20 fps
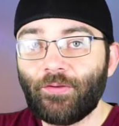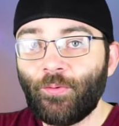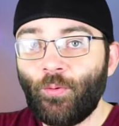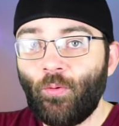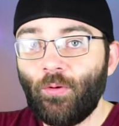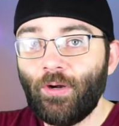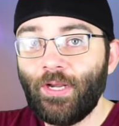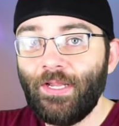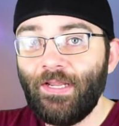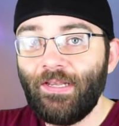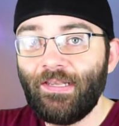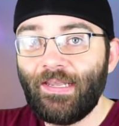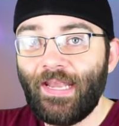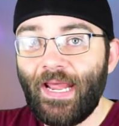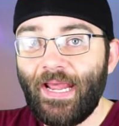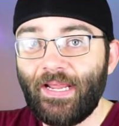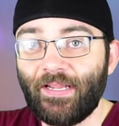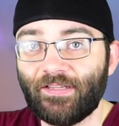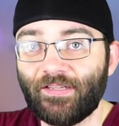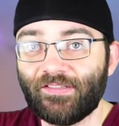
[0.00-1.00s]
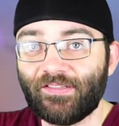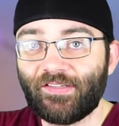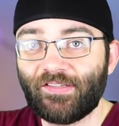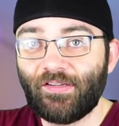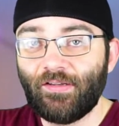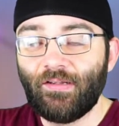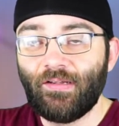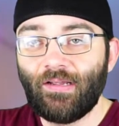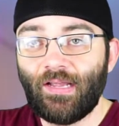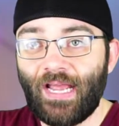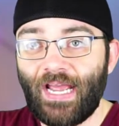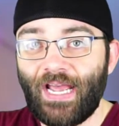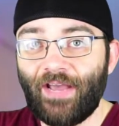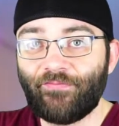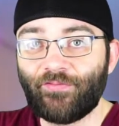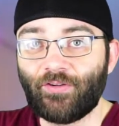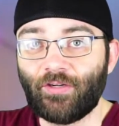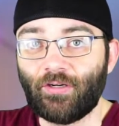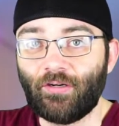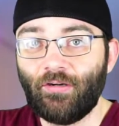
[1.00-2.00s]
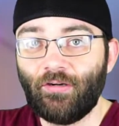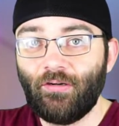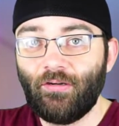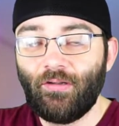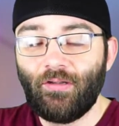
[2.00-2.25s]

20 days after,